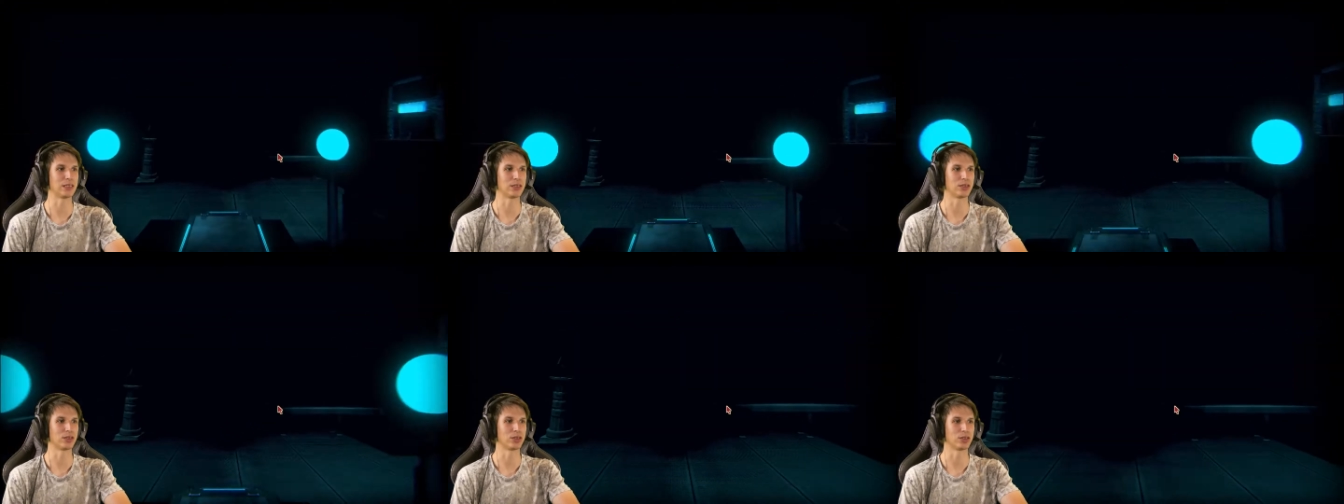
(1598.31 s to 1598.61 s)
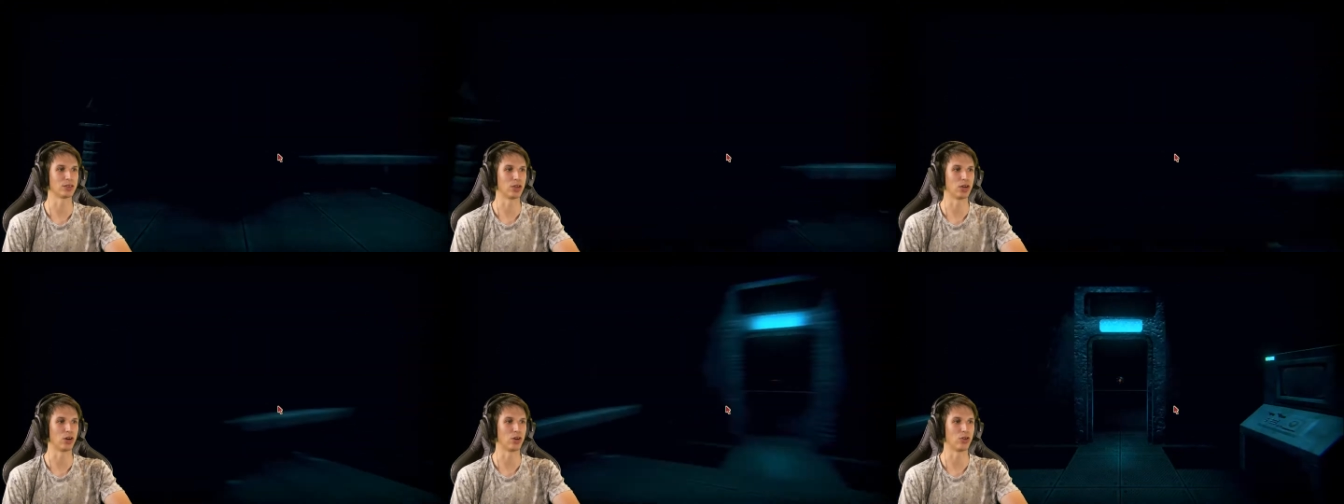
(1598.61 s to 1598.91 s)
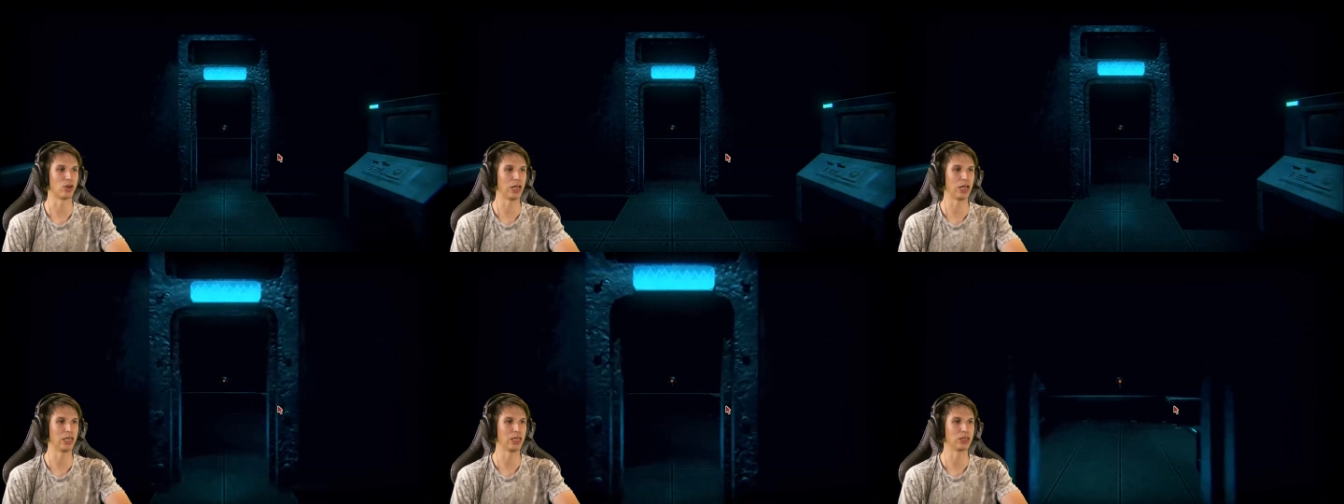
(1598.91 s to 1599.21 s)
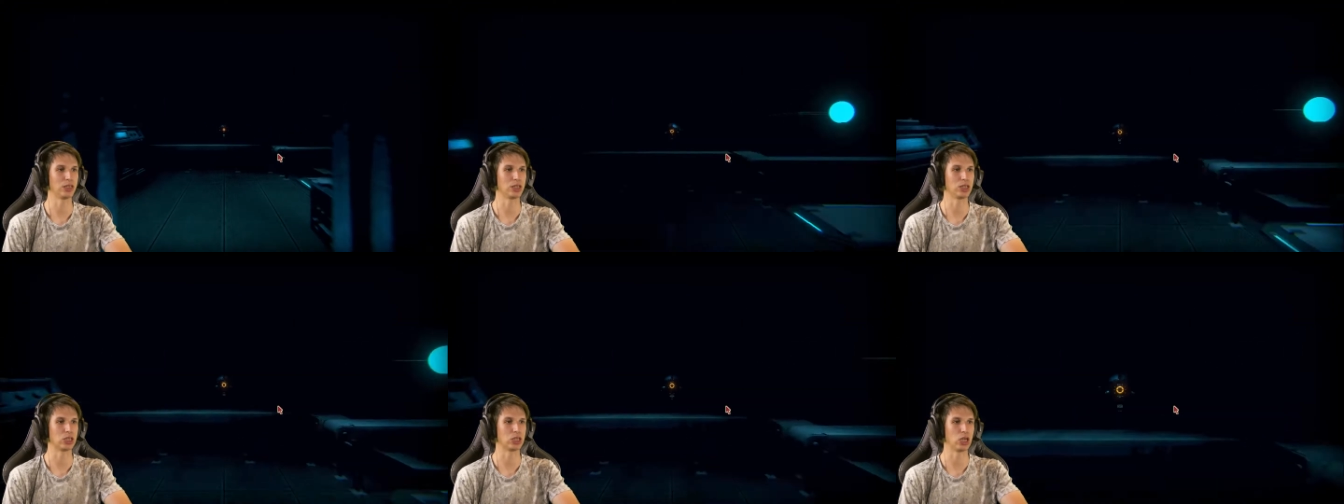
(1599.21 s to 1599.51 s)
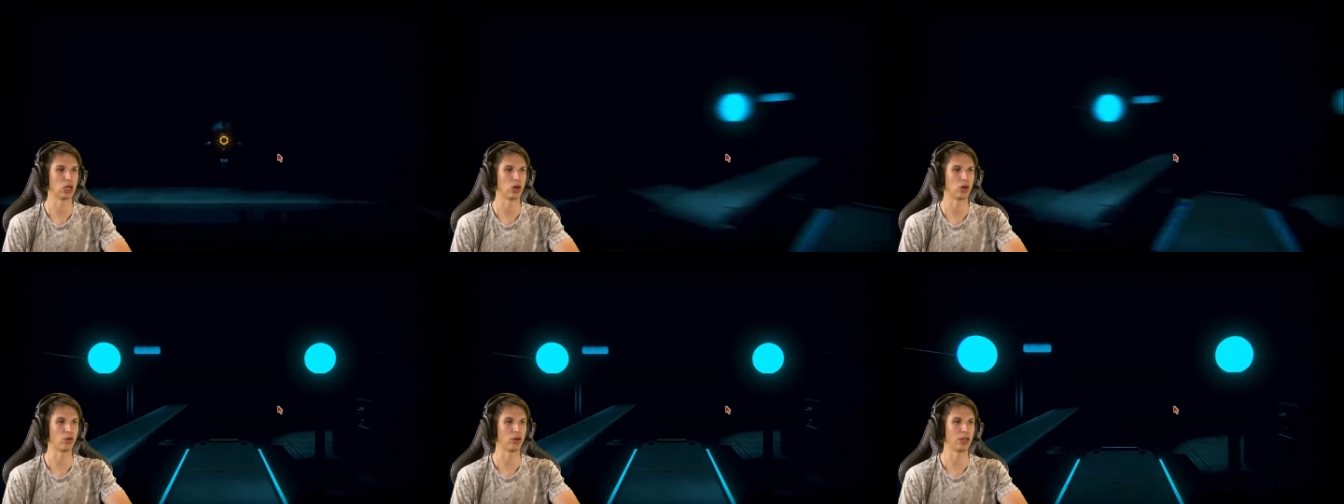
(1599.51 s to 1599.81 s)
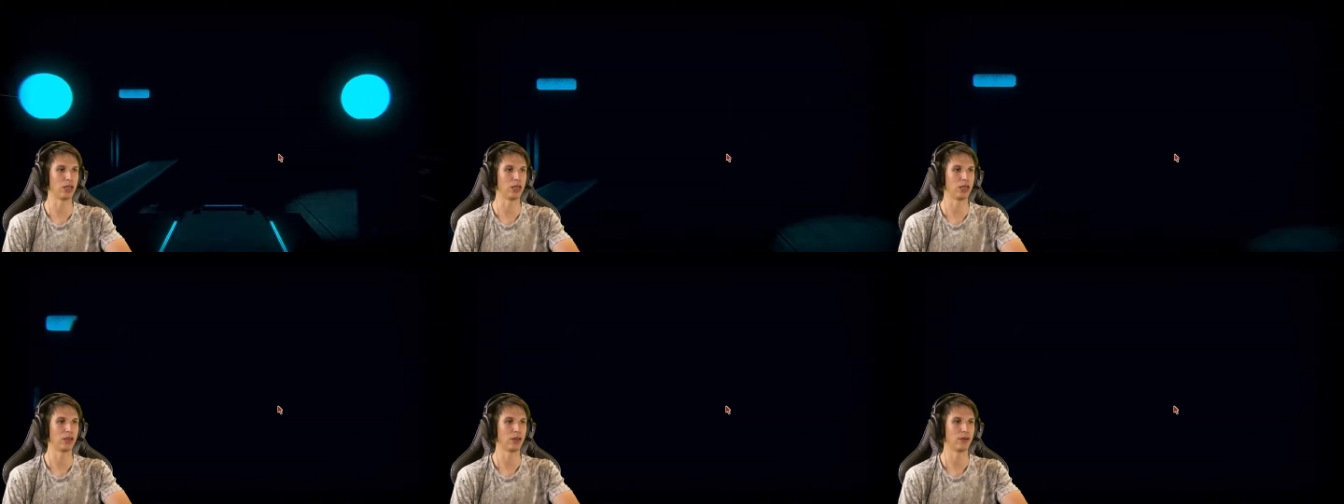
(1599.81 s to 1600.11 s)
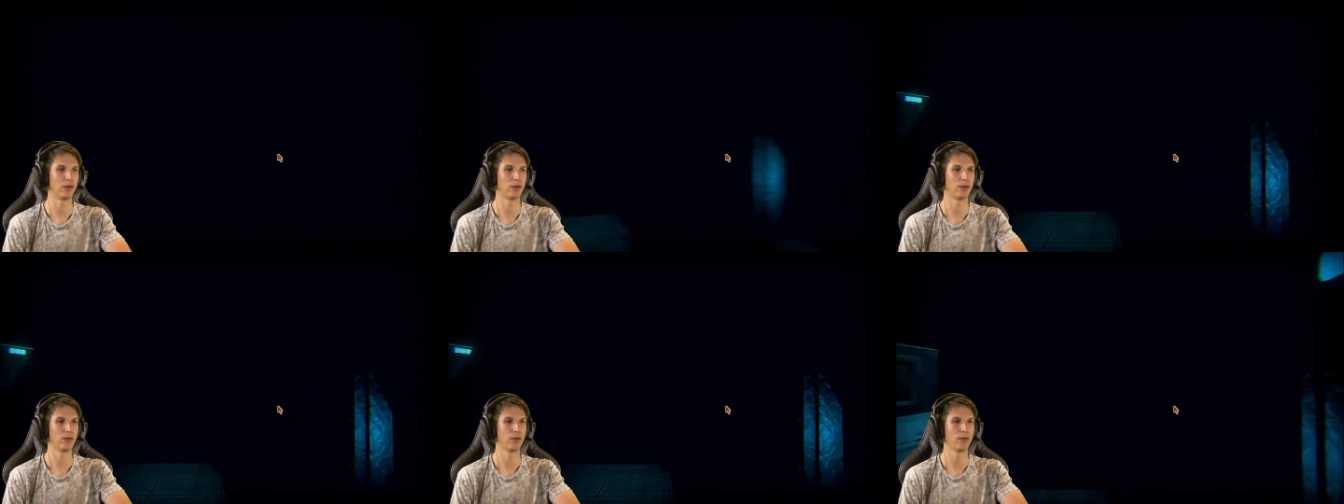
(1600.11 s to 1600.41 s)
Sorry, sorry.
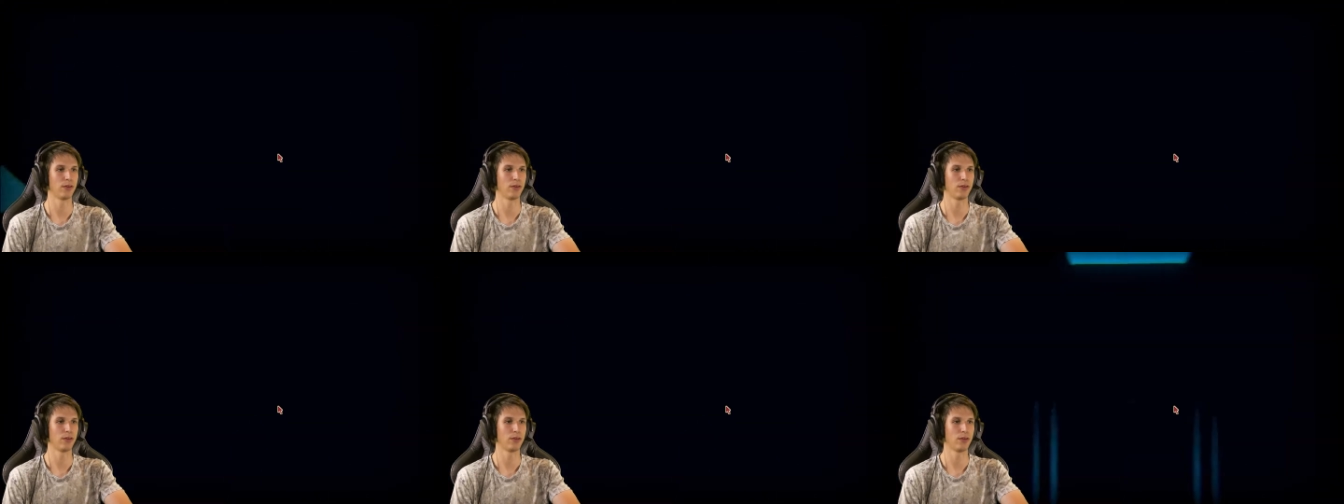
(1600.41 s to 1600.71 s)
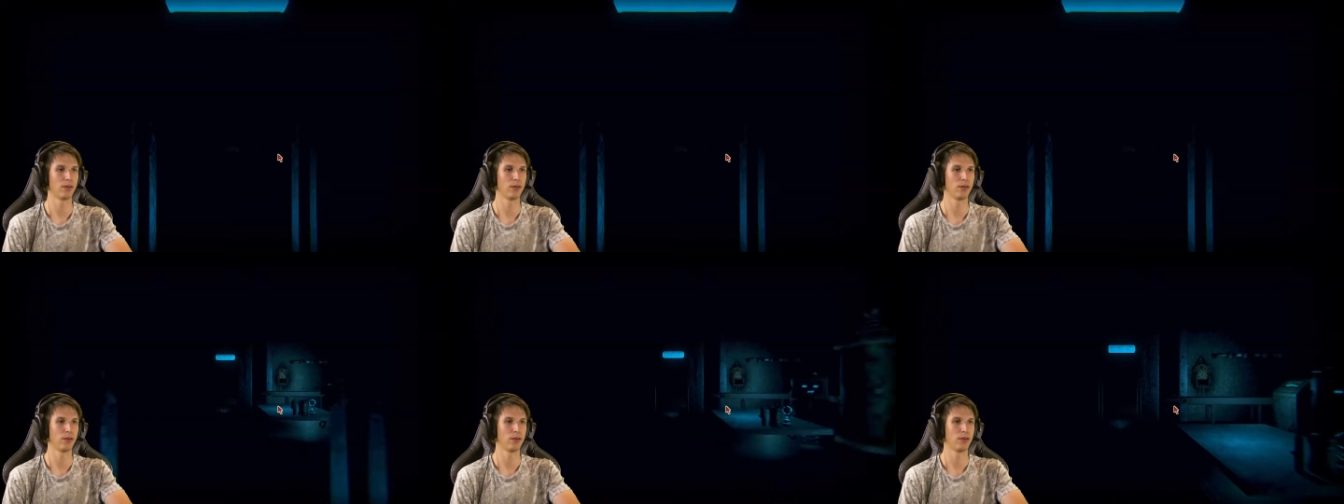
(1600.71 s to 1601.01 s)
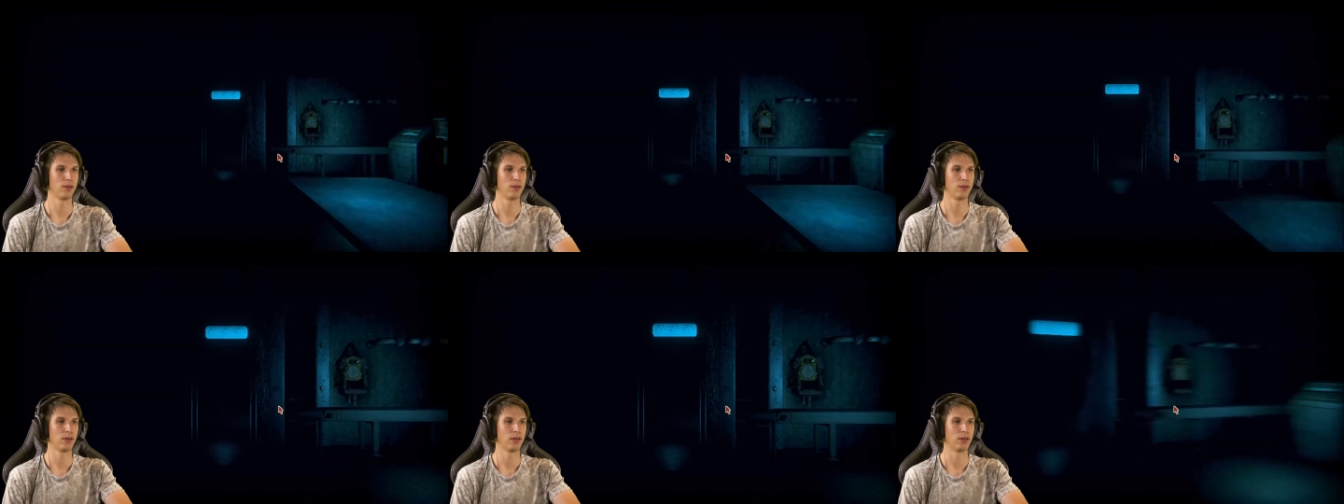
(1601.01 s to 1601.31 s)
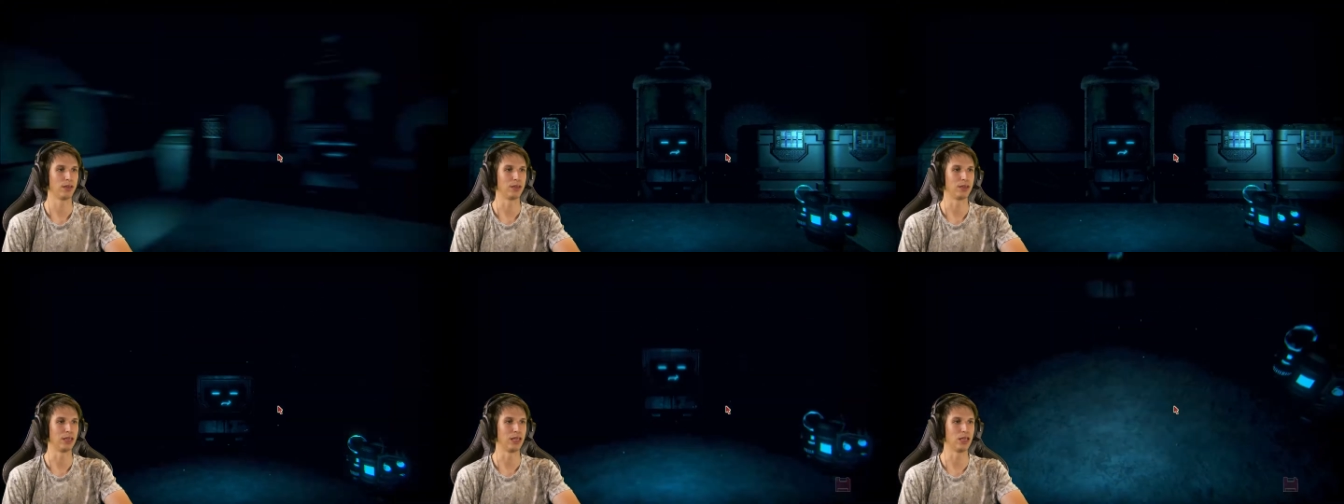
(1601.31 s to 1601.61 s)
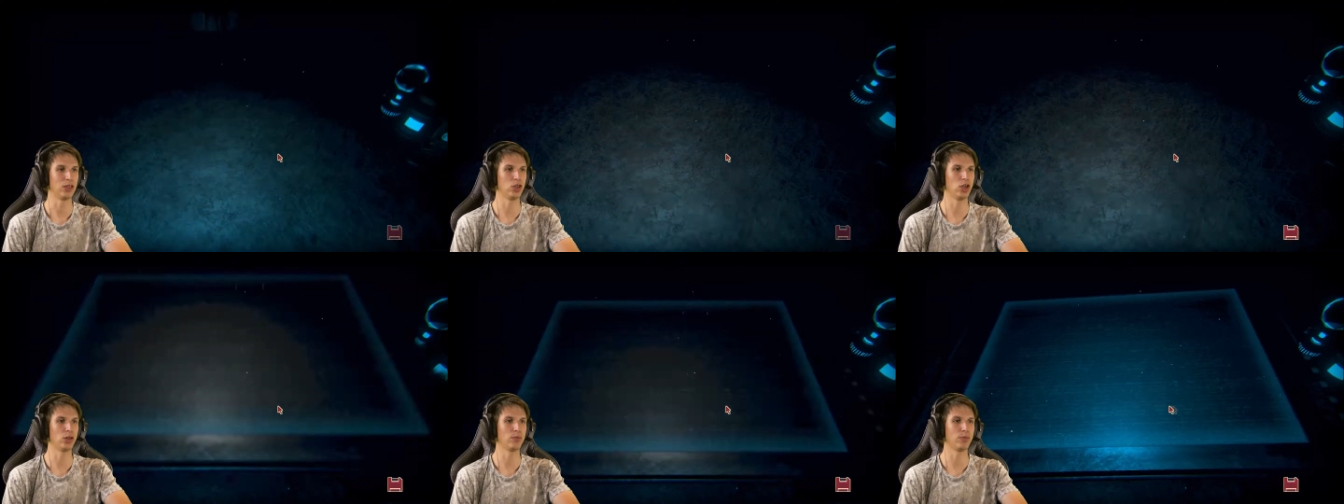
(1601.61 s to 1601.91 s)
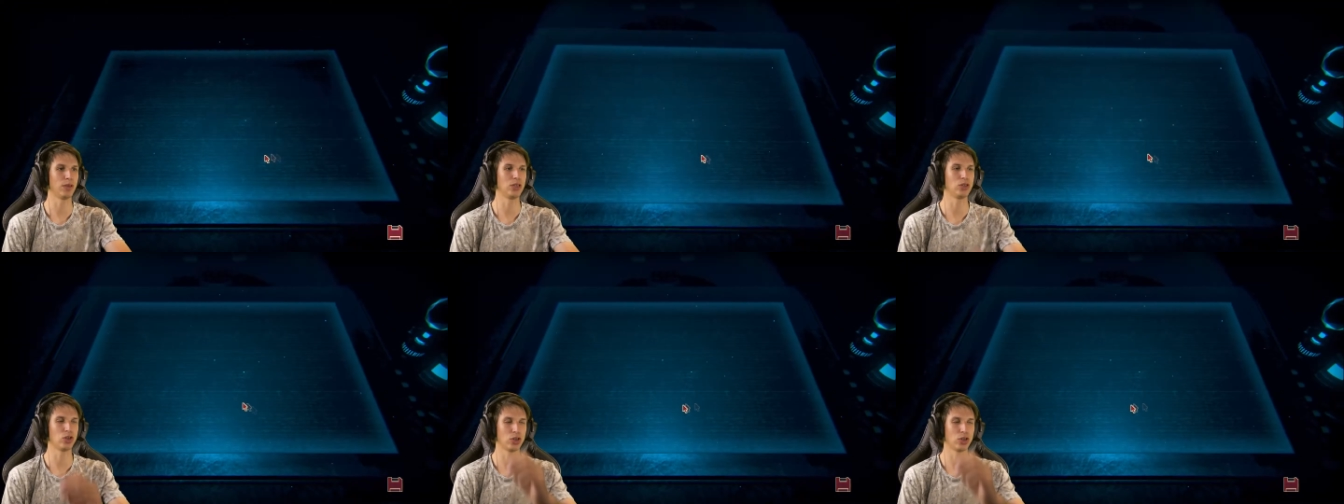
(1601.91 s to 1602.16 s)
Did not mean